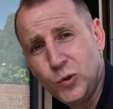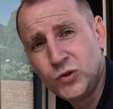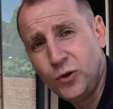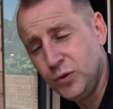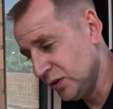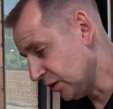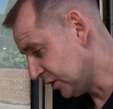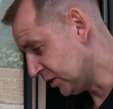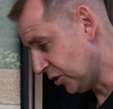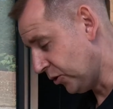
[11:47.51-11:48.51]
then what I do is I
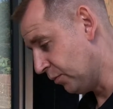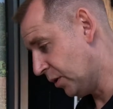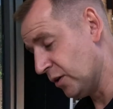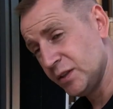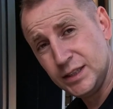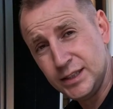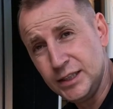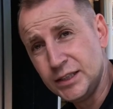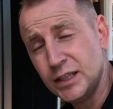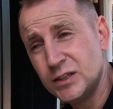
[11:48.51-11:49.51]
just do my
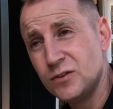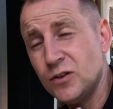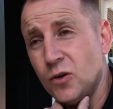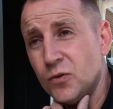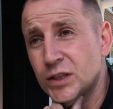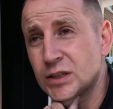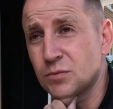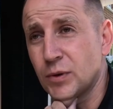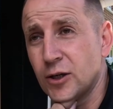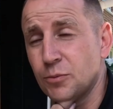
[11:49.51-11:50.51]
RCD test on this as
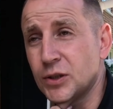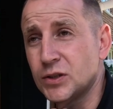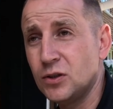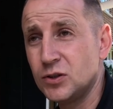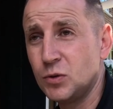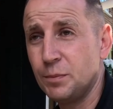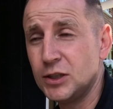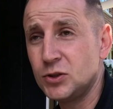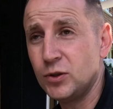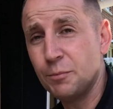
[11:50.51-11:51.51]
well because I just want to make
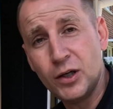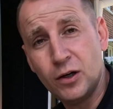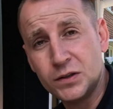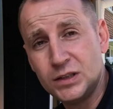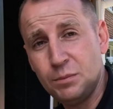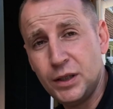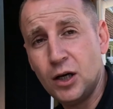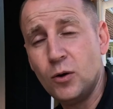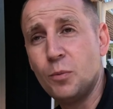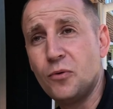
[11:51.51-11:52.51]
sure that my
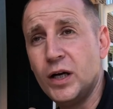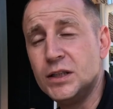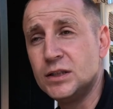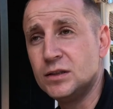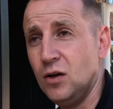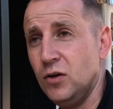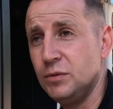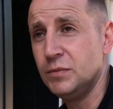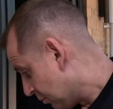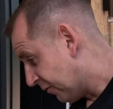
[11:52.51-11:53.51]
RCBO operates in
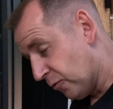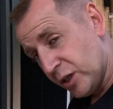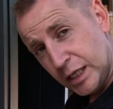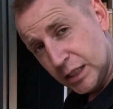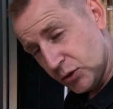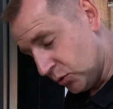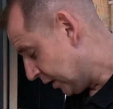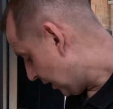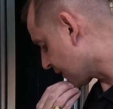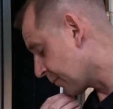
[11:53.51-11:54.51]
time before I connect it all
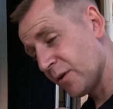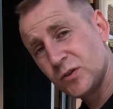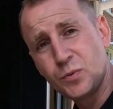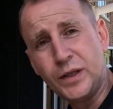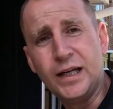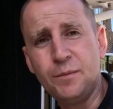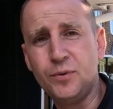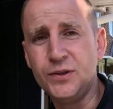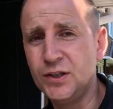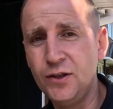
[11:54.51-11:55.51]
up. We've got
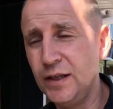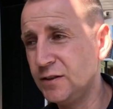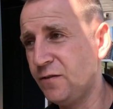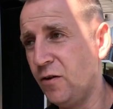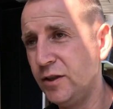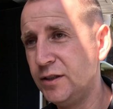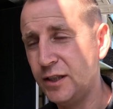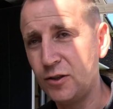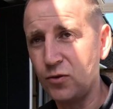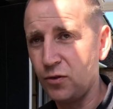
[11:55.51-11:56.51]
28.2, that's fine. And
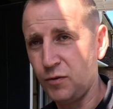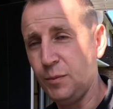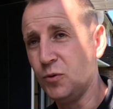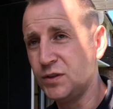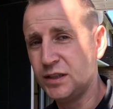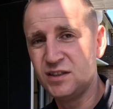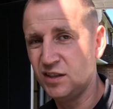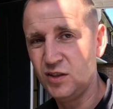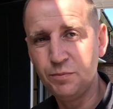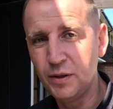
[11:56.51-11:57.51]
I've got three more tests to
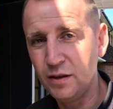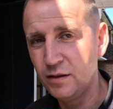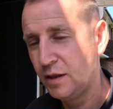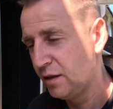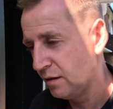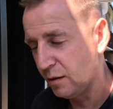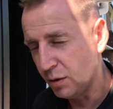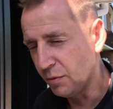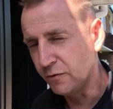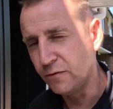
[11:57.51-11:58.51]
do, but I won't
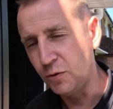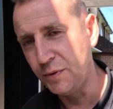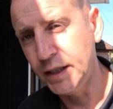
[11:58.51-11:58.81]
bother filming